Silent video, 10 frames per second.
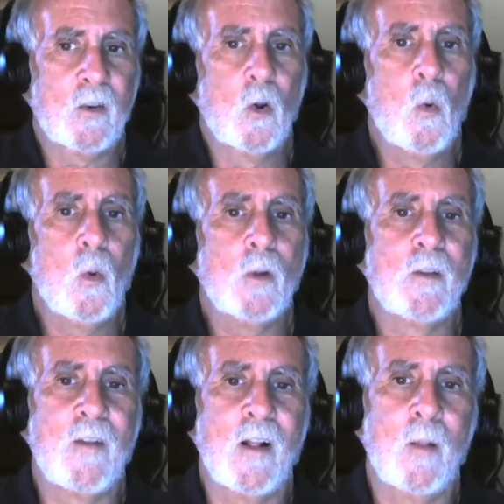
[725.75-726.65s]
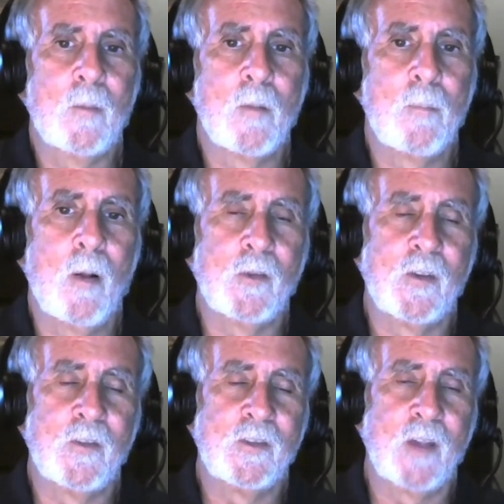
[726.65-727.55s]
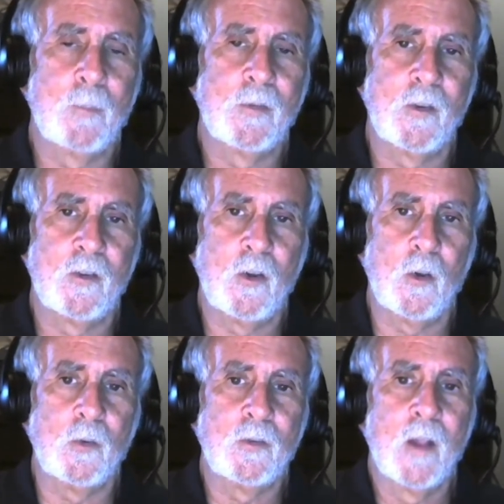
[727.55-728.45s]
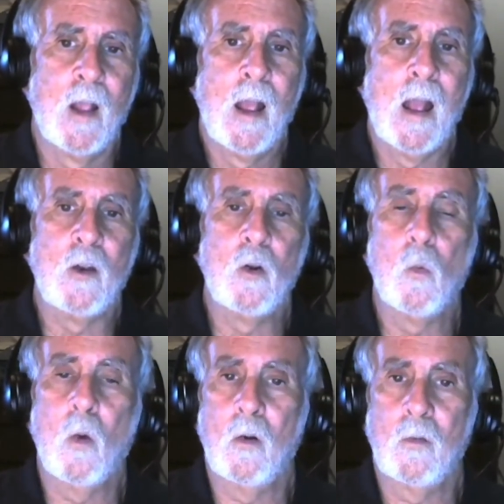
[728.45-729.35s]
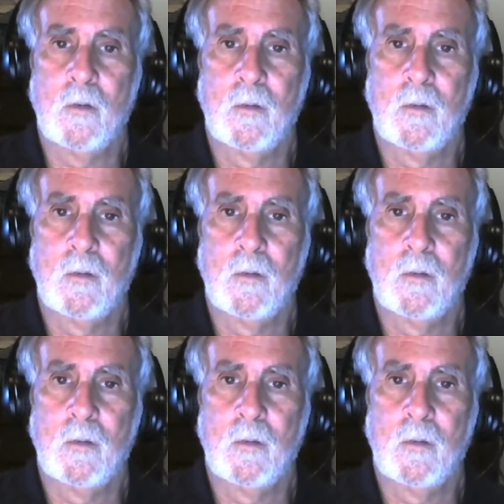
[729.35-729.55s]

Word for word: who will develop compulsive substance use and who won't,